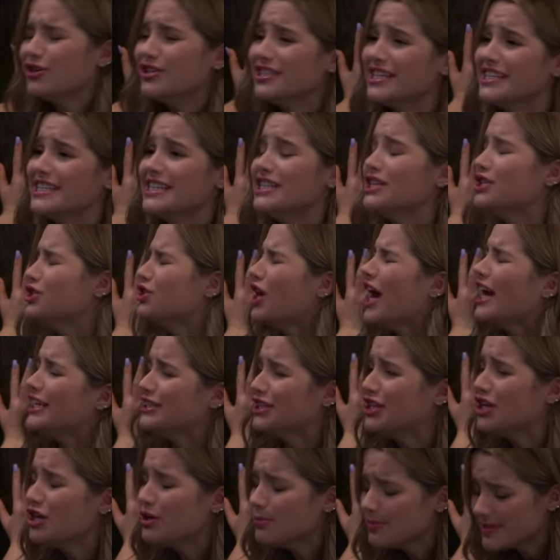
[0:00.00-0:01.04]
turns us into
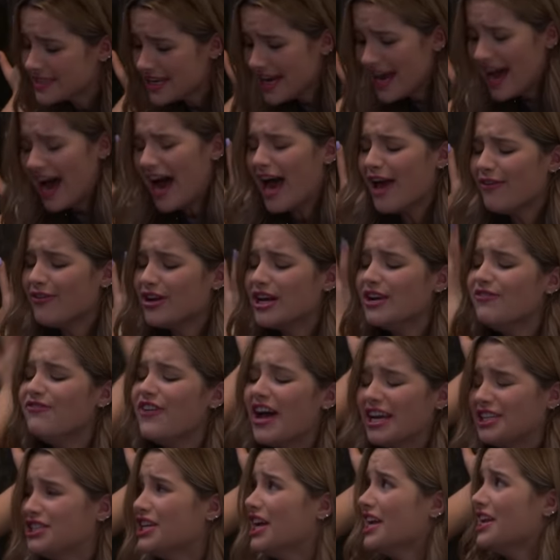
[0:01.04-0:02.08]
trash cubes, I have a
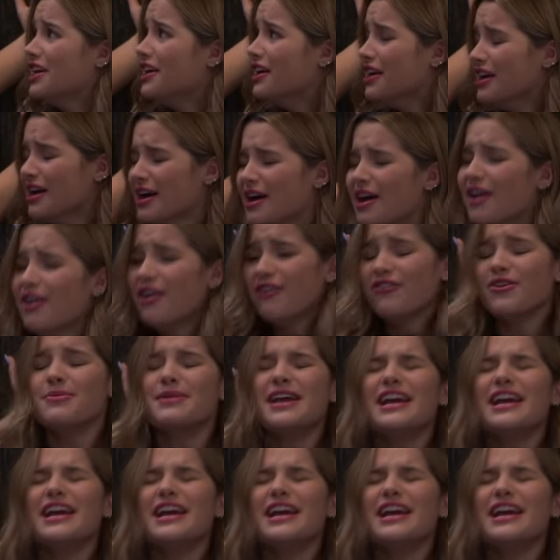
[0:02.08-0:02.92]
confession. From